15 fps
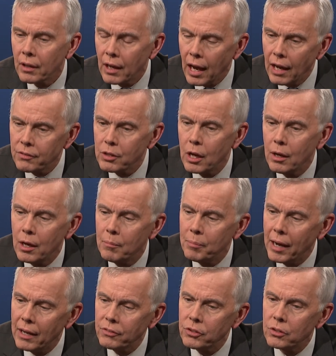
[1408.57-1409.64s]
As an
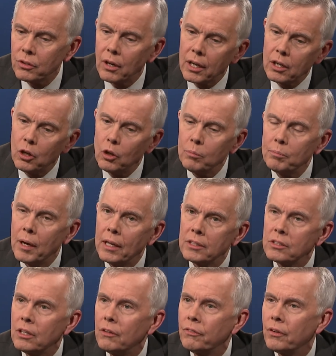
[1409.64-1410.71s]
ambassador, I called
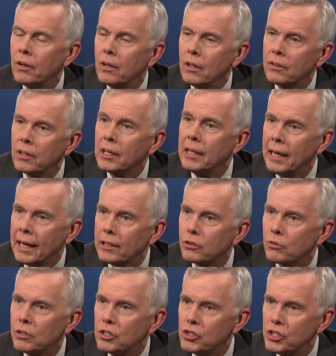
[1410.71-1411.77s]
myself the
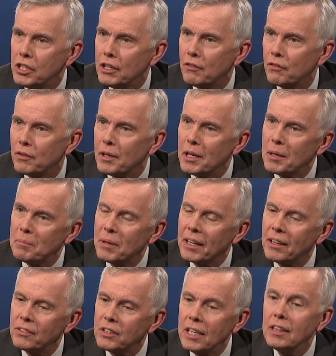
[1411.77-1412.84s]
connector-in-chief,
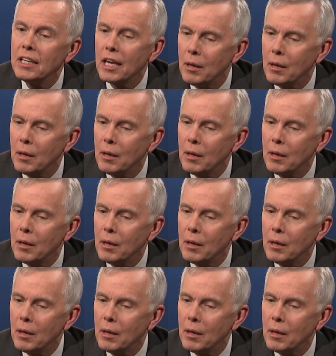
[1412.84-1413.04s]
because in the